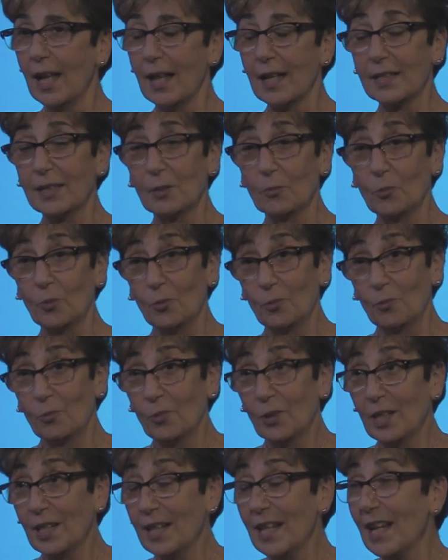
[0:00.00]
I said, well,
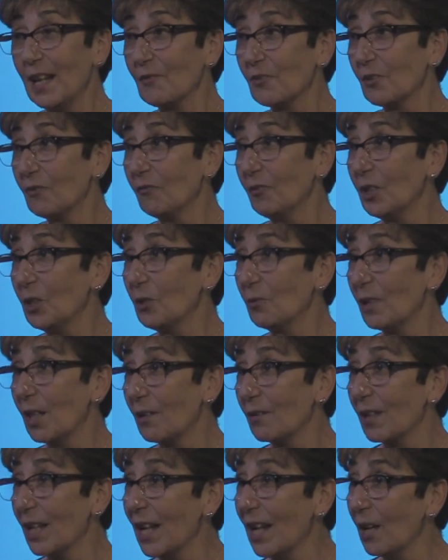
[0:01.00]
we're going to have to figure
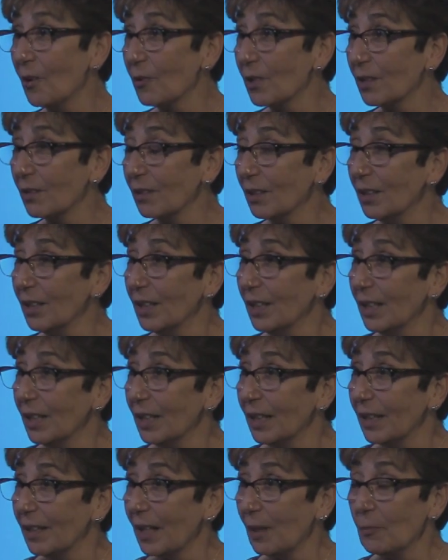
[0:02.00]
out how to,
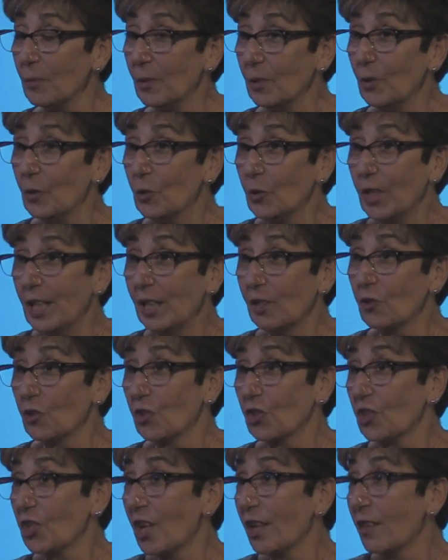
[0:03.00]
you can't
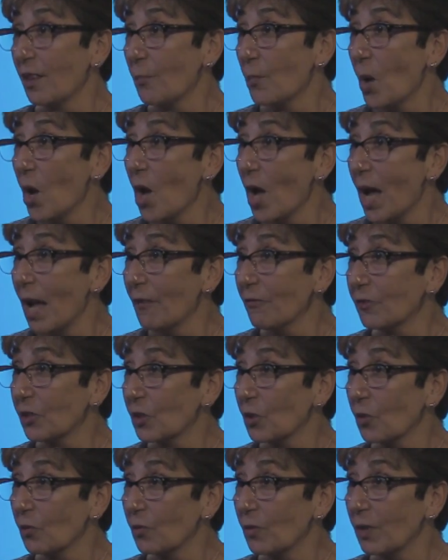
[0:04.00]
just shut them off.
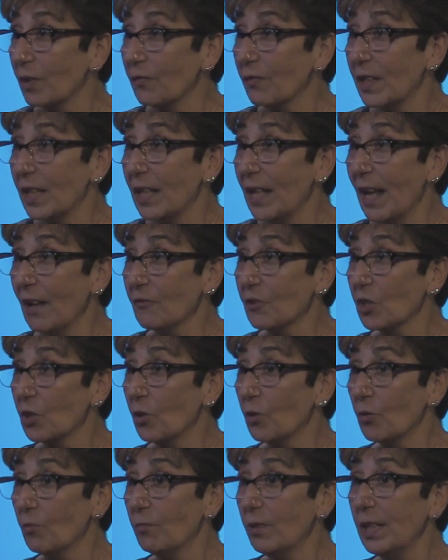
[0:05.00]
So if they have to
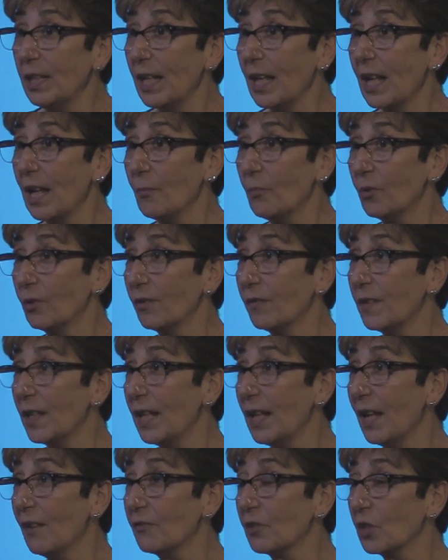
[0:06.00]
go to rehab, or if they
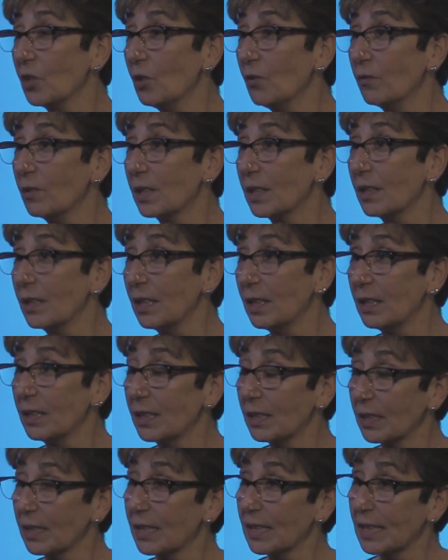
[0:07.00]
have to go to
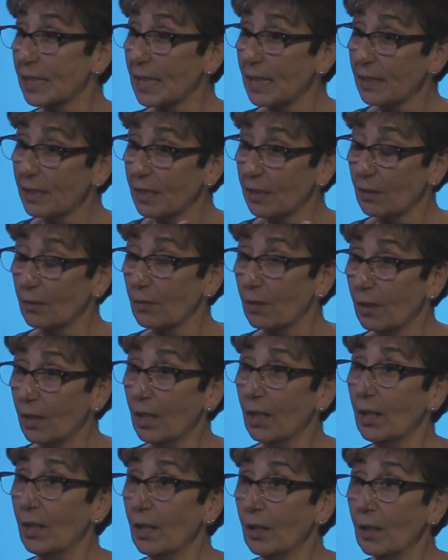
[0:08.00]
these extended
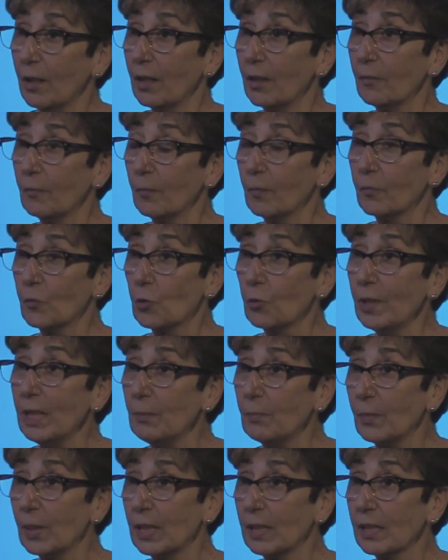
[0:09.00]

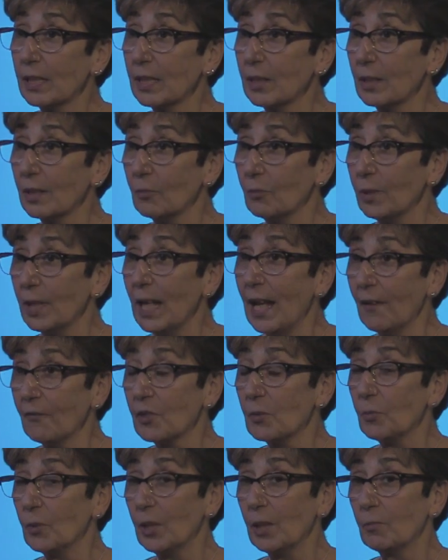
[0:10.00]
treatments, and we have
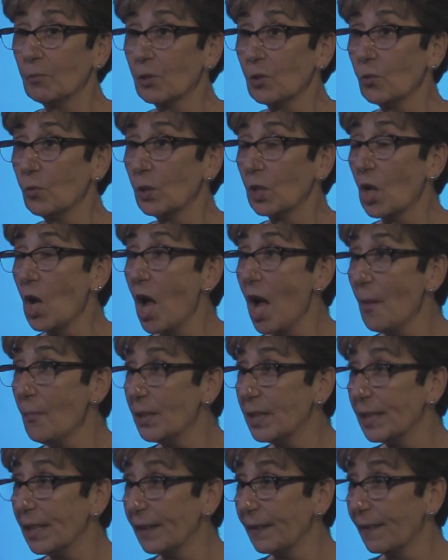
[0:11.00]
to be able to
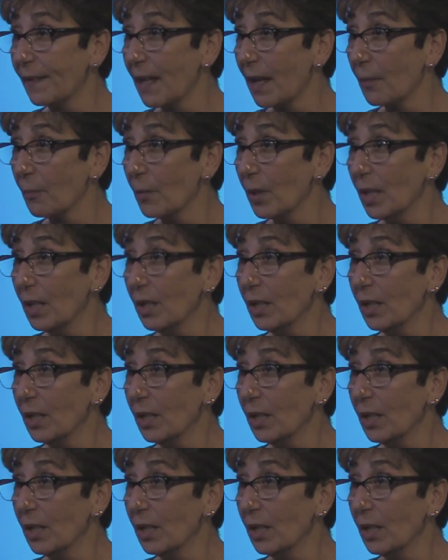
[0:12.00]
accommodate them.